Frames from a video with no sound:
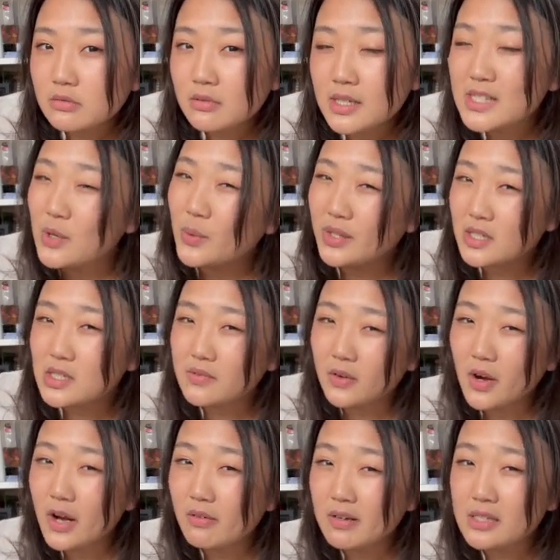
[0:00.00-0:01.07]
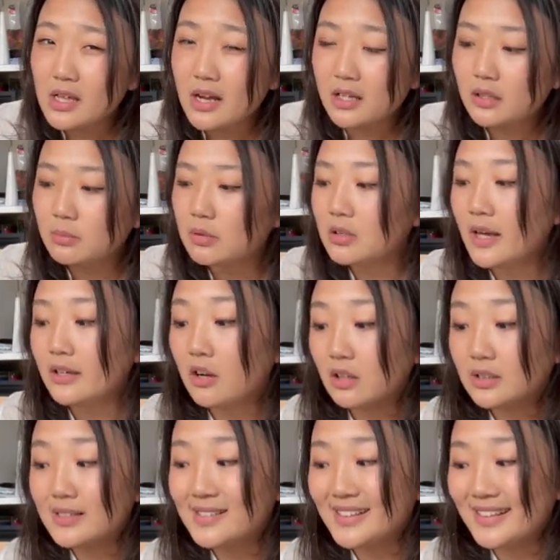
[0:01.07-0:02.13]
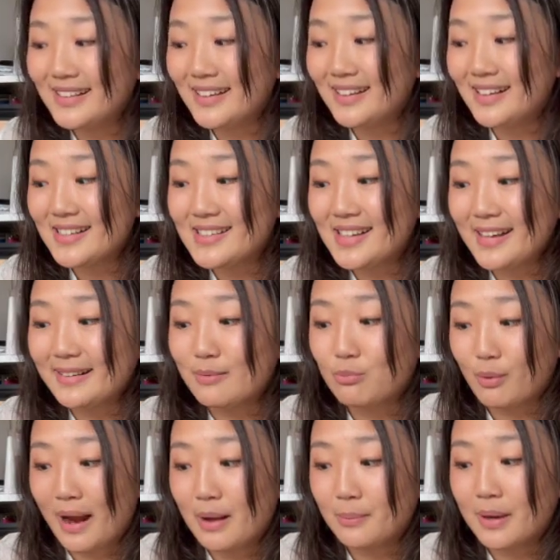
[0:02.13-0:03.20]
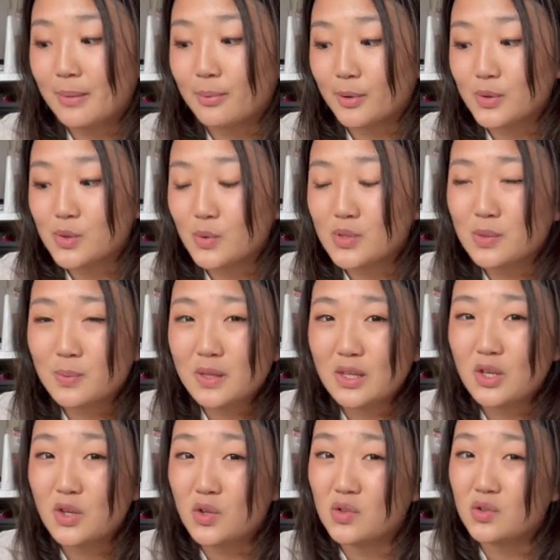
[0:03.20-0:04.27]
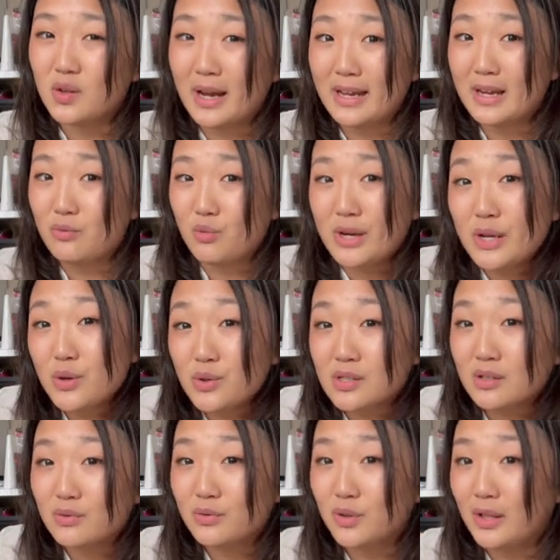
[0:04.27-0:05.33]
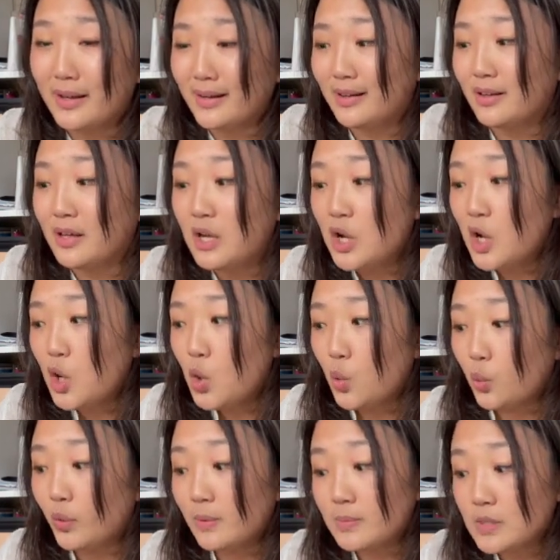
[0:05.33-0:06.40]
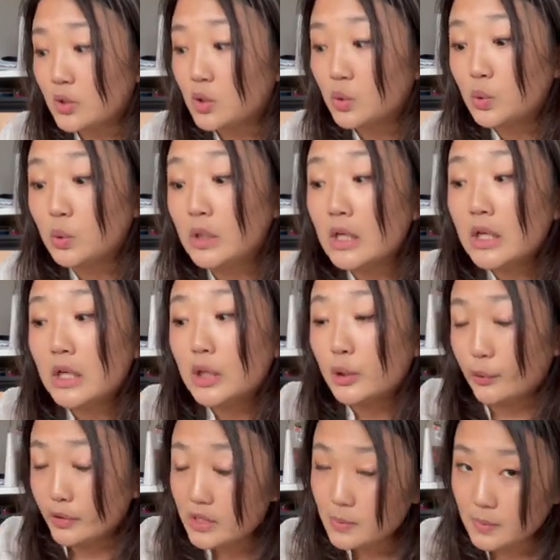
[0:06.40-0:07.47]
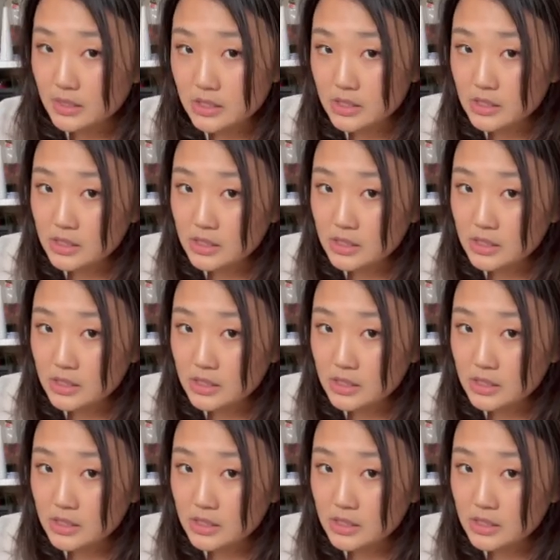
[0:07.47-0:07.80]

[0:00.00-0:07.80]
so it is very recyclable, and honestly, it's like brown paper, so it's a bit cute. I can reuse it for like a whimsical Christmas